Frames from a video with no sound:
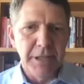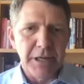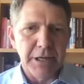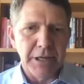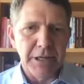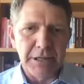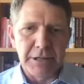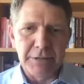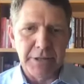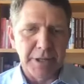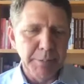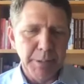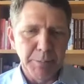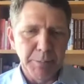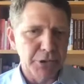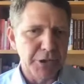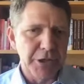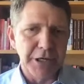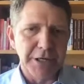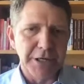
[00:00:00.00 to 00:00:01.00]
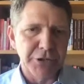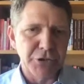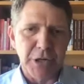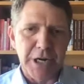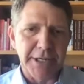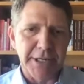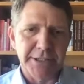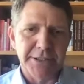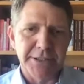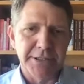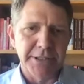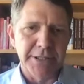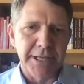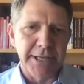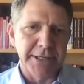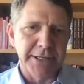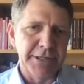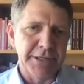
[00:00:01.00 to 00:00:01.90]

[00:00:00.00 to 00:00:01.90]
Uh, a lot of people are attracted to that.